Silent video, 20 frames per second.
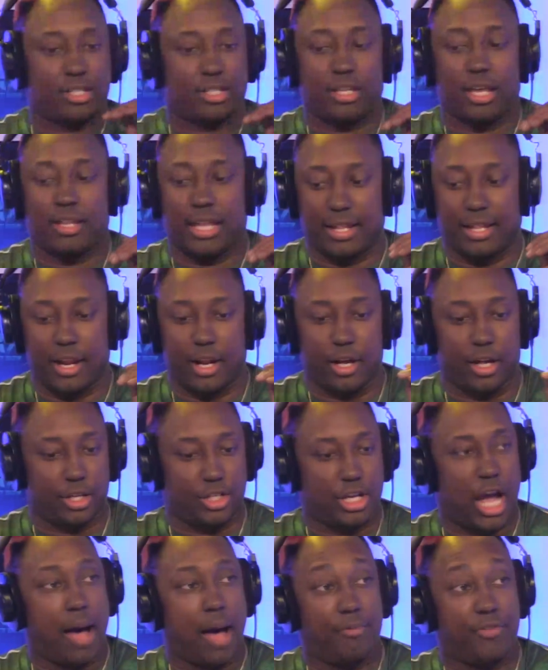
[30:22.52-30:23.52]
because they did a good
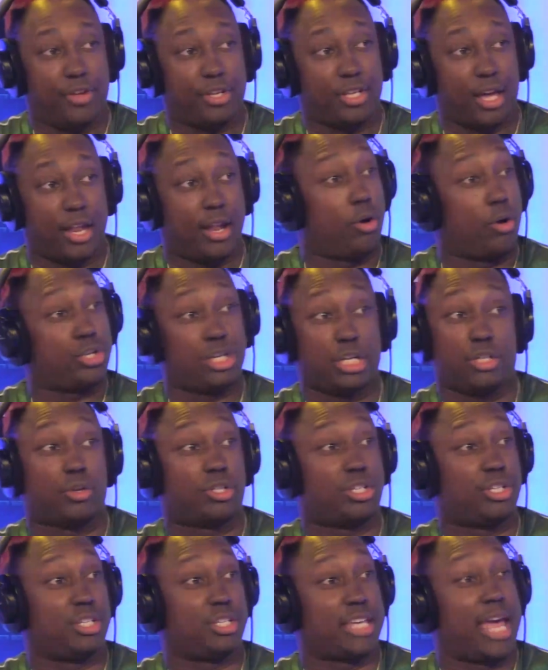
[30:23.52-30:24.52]
job of this kind of, she's
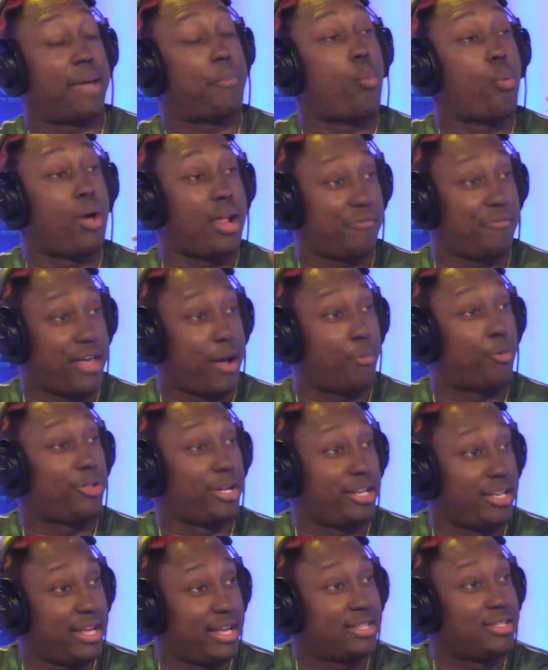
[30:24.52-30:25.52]
escaped. What if that
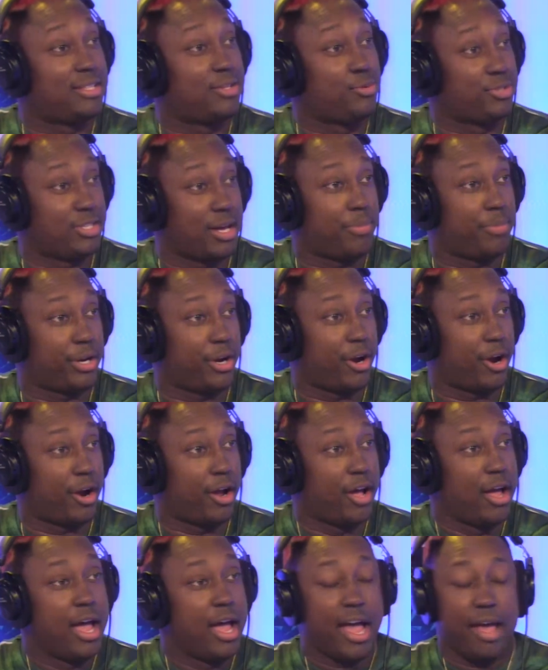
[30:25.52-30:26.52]
really did do something to her?
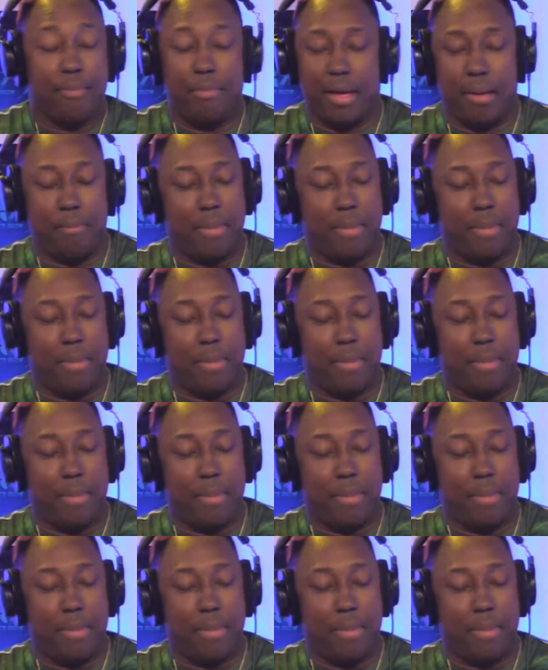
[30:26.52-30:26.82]
Yeah.